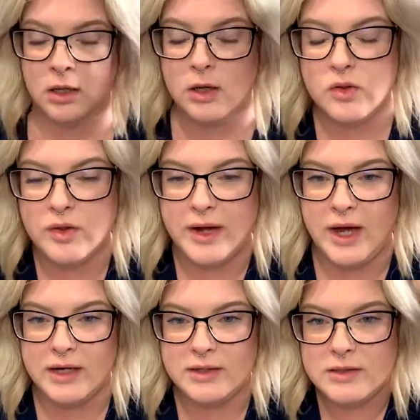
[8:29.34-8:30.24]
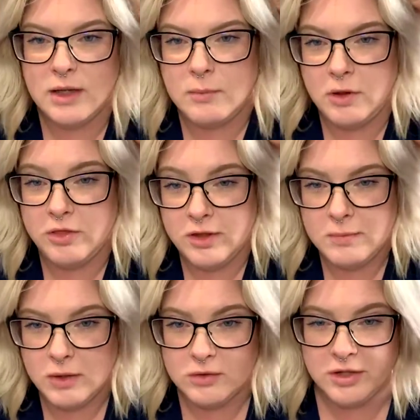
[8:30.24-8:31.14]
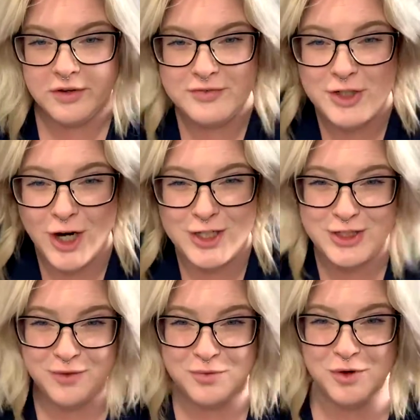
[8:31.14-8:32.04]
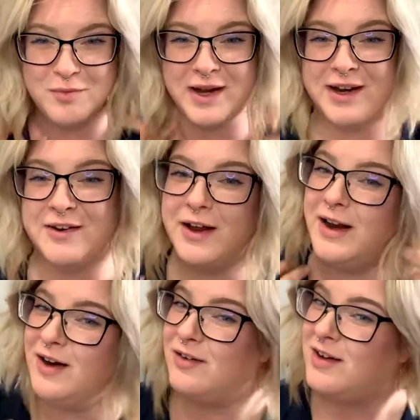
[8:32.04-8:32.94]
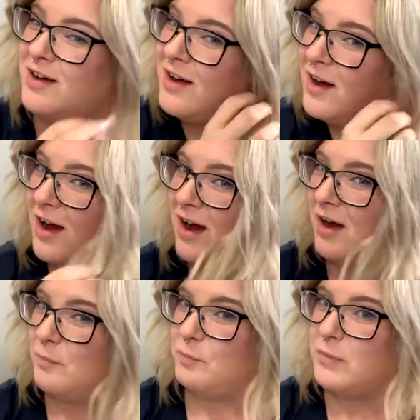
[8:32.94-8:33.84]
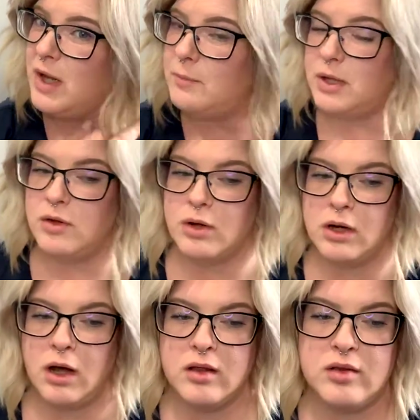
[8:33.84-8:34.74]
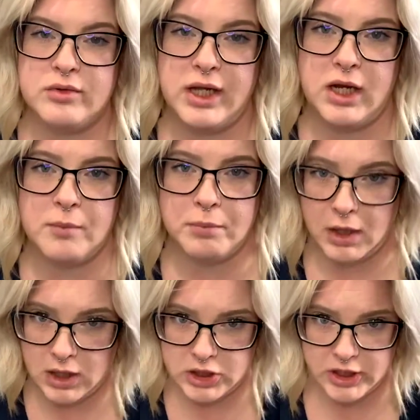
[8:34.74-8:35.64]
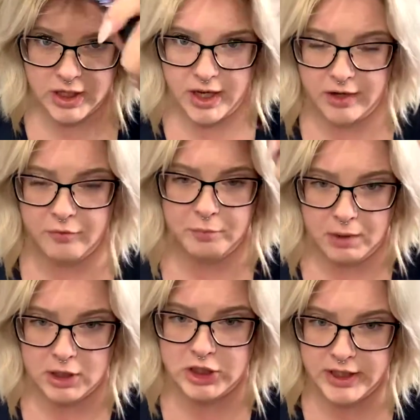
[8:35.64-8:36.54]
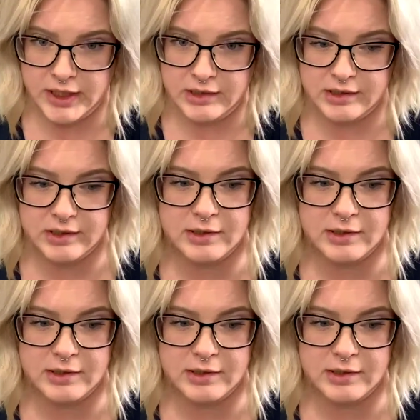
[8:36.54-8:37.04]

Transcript: So I got double the amount of dry shampoo in my hair right now. But you can also take your brush and kind of brush it